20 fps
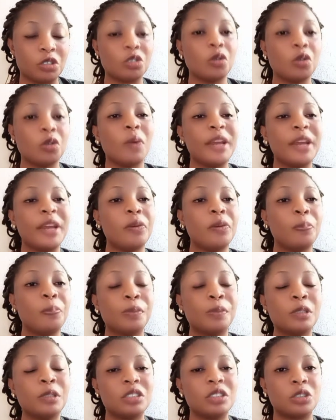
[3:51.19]
So when you
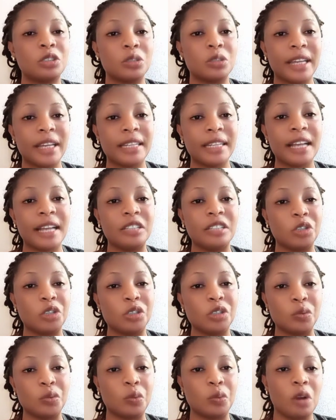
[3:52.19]
put this together, it's
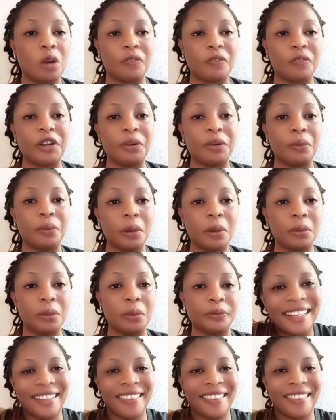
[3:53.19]
going to work very
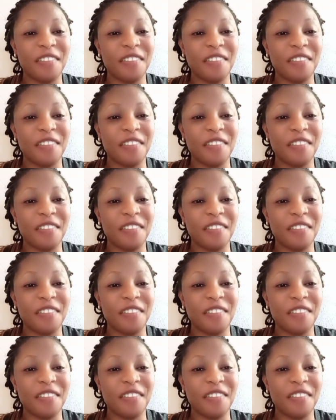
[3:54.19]
well.